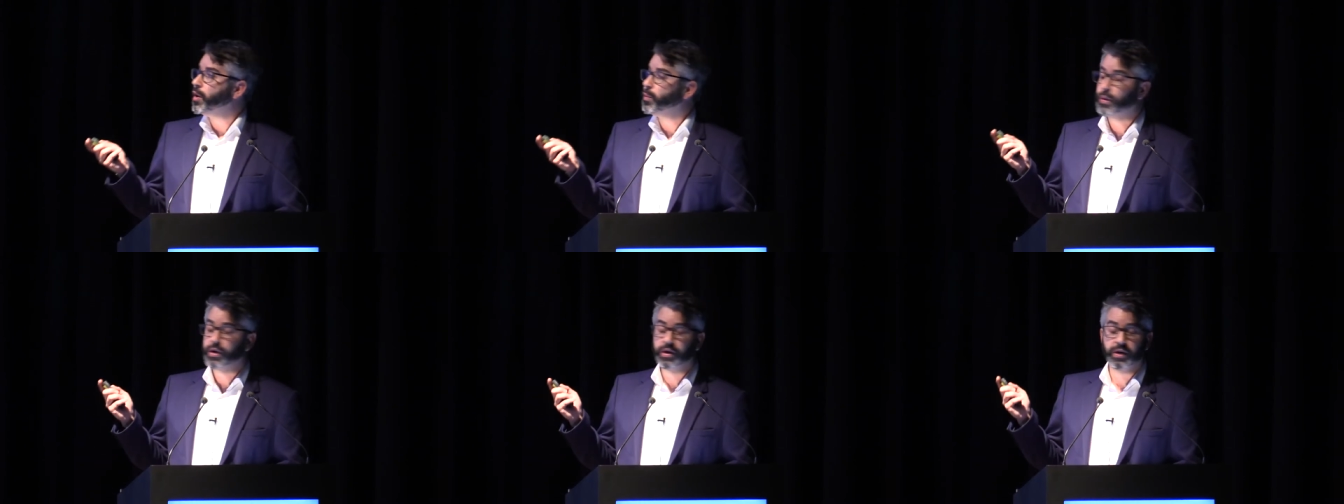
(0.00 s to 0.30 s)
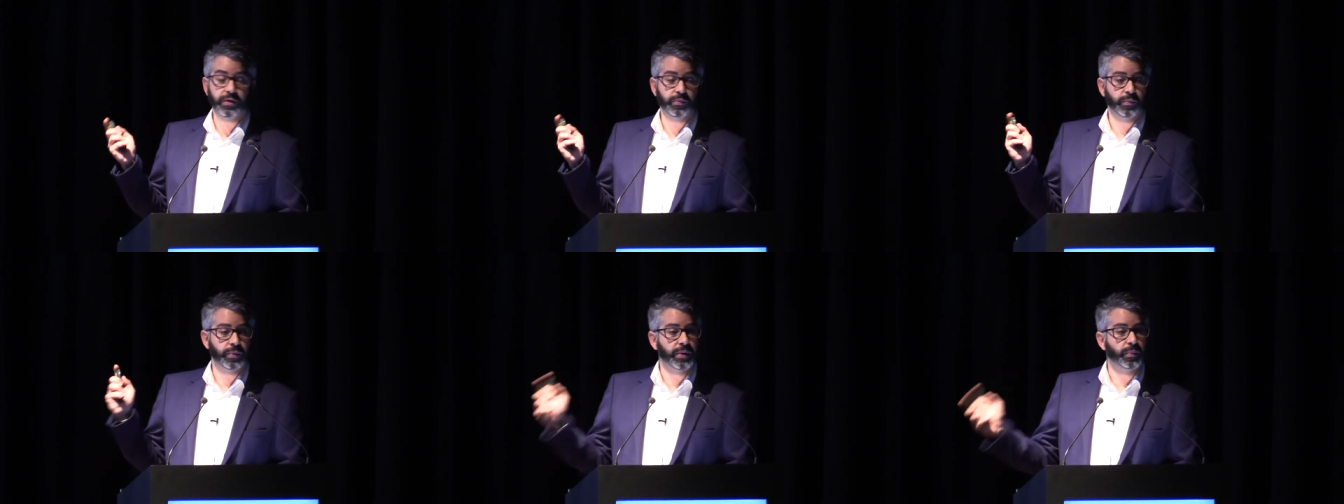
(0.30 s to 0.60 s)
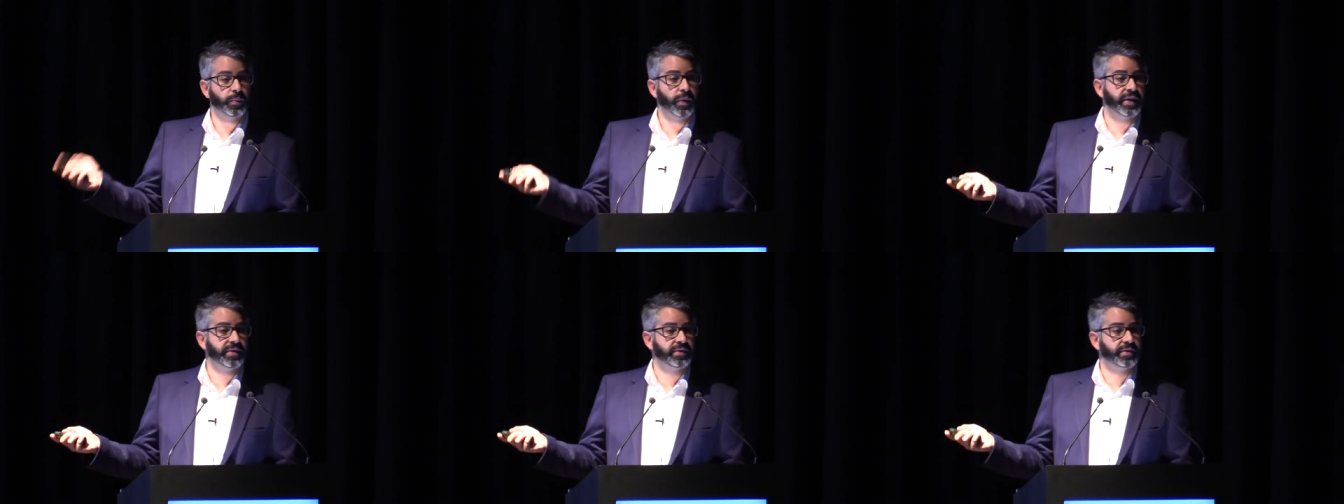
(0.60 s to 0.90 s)
where we
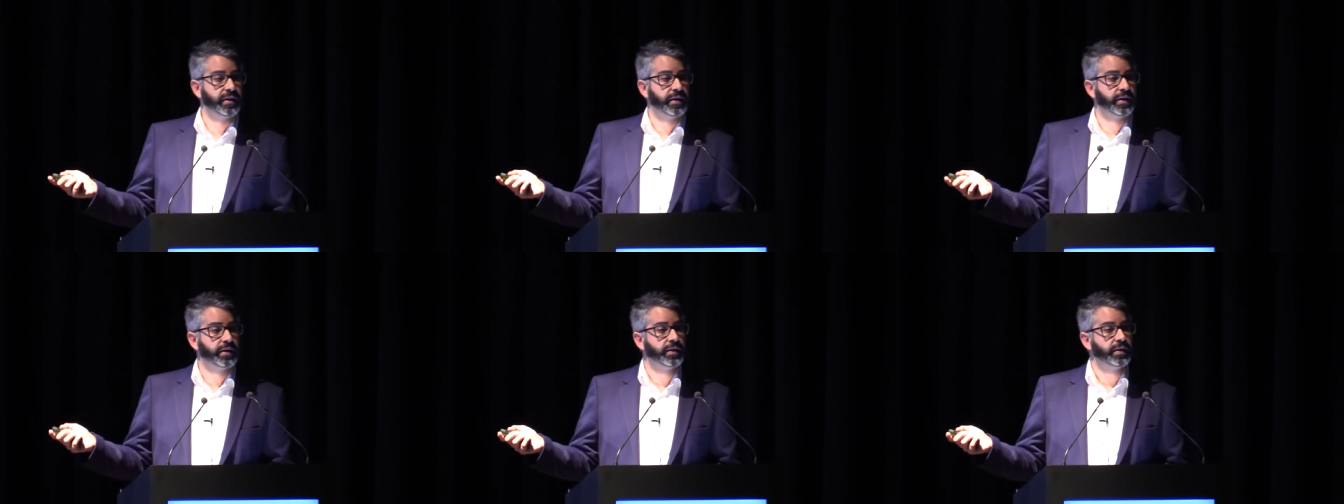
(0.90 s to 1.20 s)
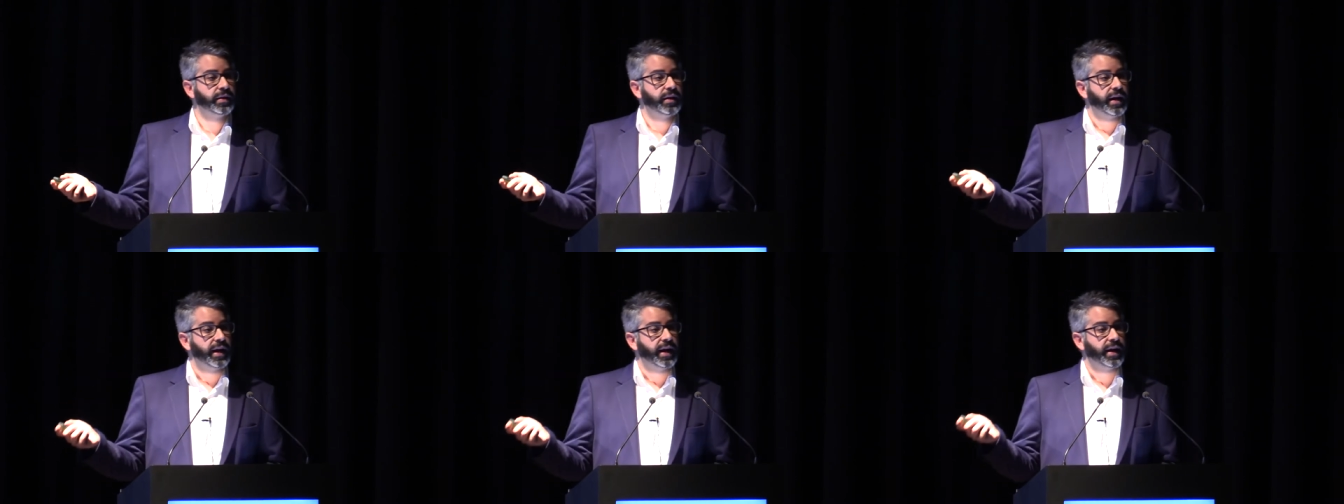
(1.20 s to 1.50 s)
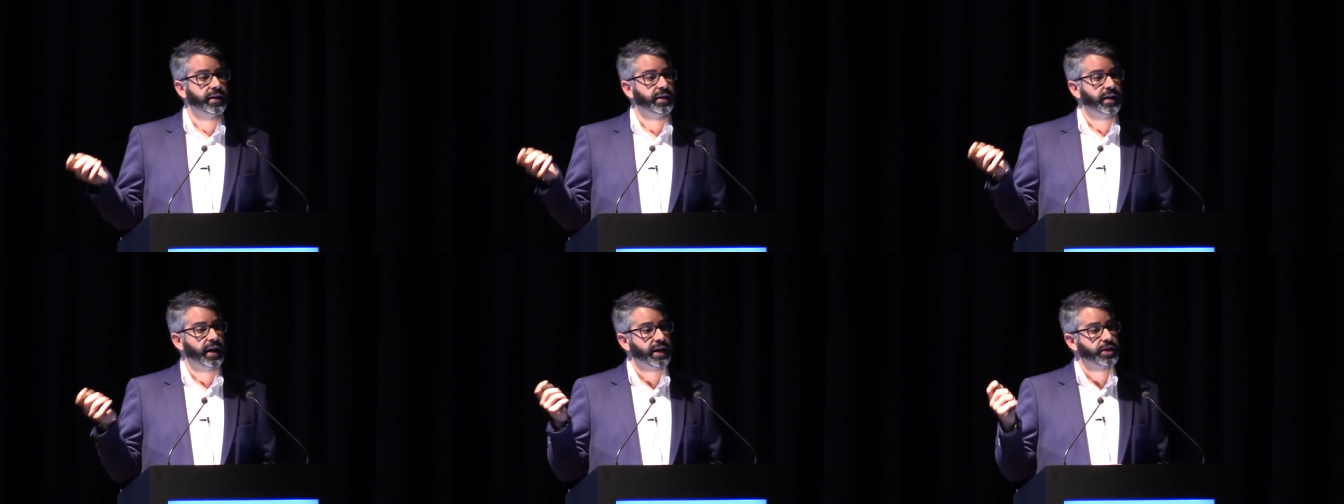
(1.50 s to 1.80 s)
went there
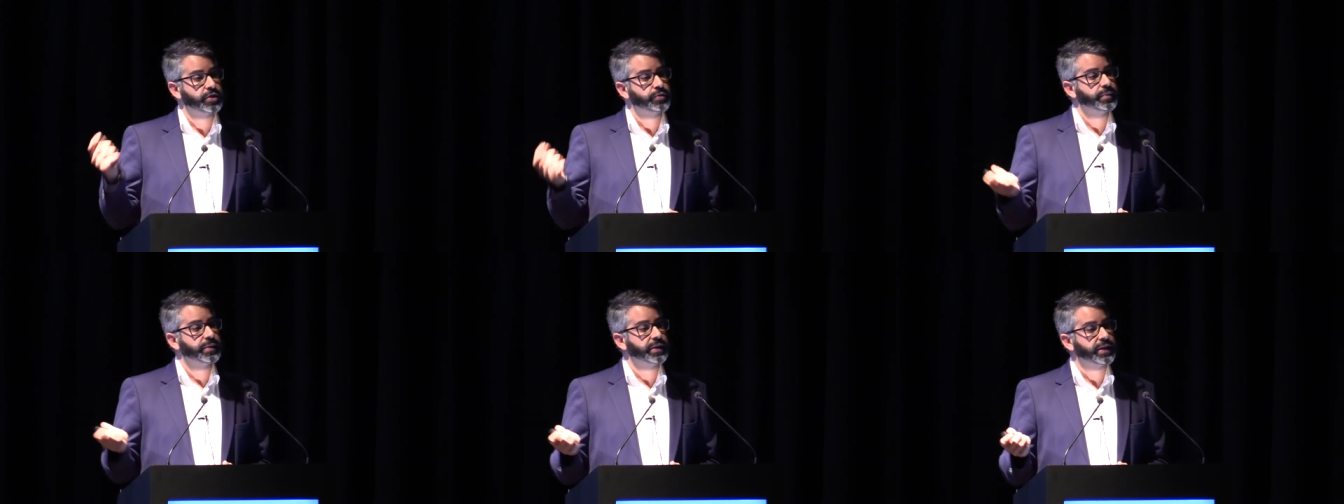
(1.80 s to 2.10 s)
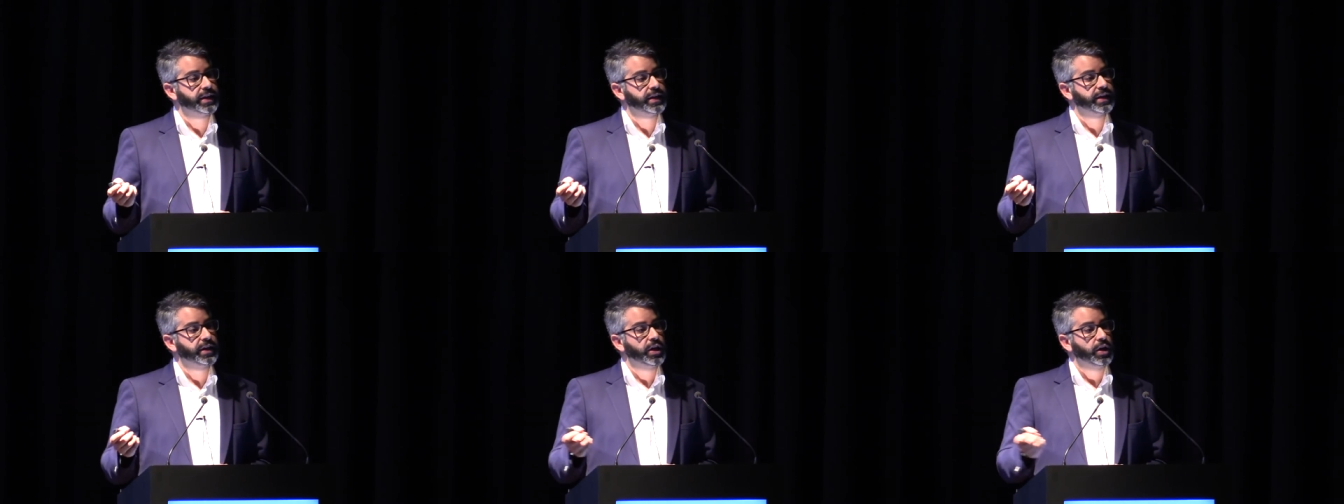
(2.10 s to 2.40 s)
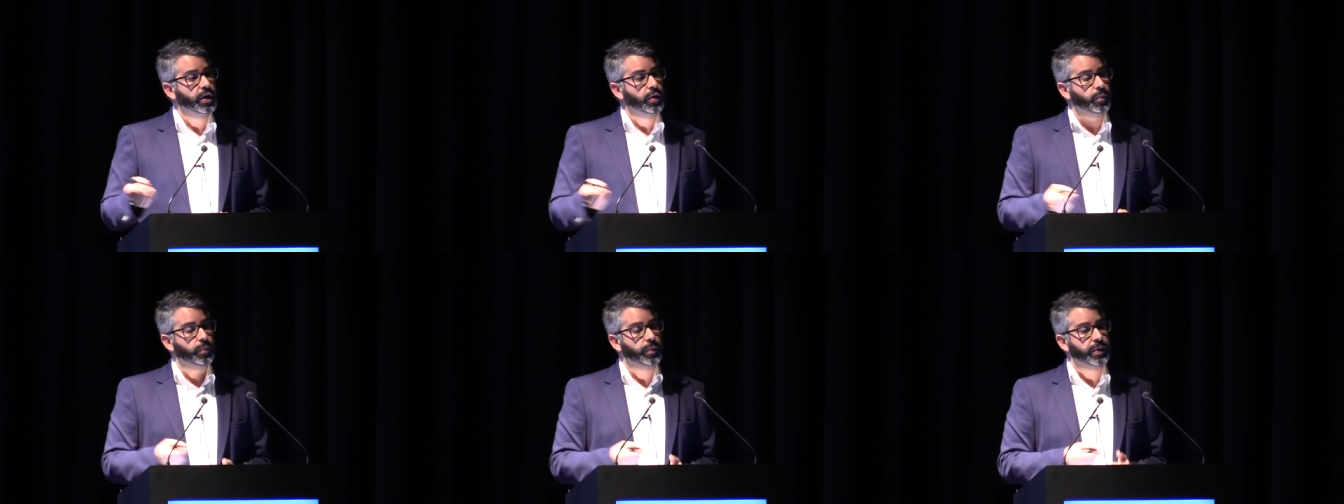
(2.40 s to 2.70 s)
and actually
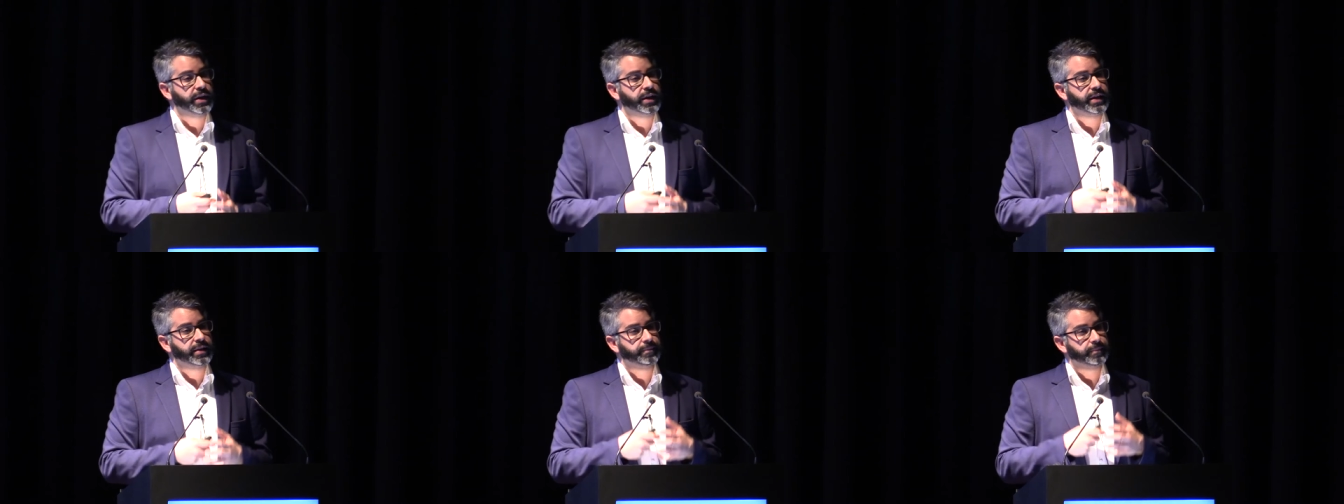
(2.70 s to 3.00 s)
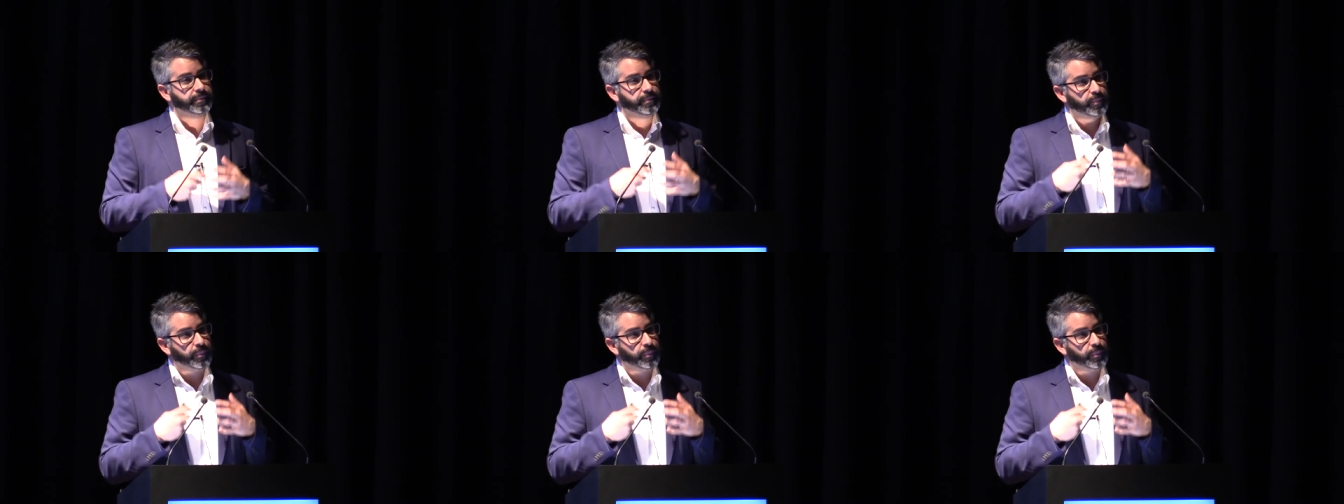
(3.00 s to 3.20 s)
we